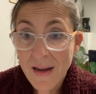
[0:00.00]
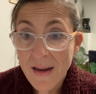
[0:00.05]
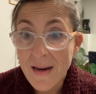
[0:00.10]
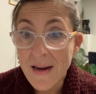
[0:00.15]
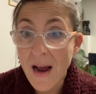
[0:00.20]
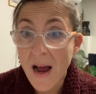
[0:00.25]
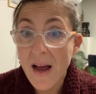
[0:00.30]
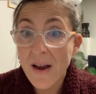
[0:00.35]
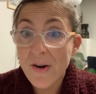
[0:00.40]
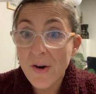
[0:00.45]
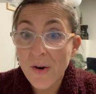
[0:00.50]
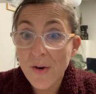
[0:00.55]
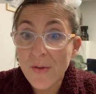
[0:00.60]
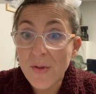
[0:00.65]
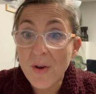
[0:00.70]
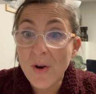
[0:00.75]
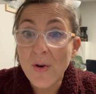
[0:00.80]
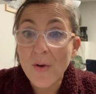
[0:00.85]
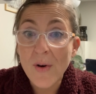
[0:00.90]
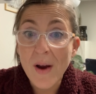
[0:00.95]
God heard
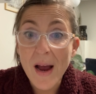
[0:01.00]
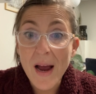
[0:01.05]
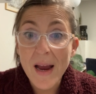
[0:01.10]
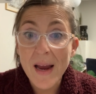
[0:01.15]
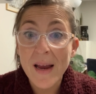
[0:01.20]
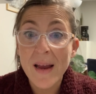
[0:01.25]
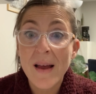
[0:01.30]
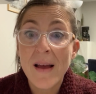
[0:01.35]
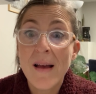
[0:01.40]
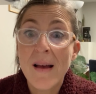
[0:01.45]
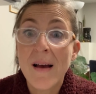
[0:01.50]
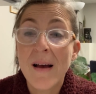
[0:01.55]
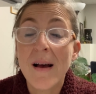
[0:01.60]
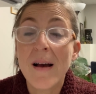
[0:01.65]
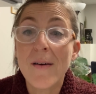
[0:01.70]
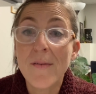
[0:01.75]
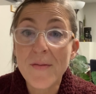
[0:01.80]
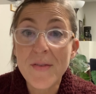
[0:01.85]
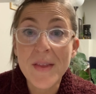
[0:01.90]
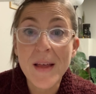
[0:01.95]
the cry
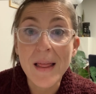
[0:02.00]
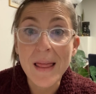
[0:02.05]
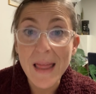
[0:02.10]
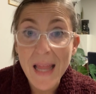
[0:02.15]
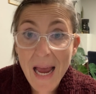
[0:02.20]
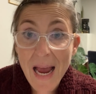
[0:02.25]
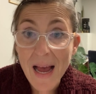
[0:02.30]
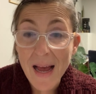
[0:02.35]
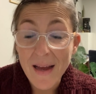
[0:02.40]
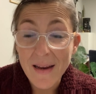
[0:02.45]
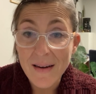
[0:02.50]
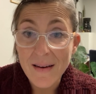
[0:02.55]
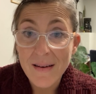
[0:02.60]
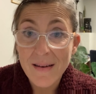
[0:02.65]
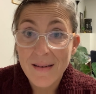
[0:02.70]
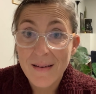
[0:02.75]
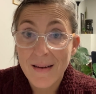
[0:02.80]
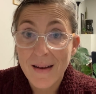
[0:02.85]
of the lad,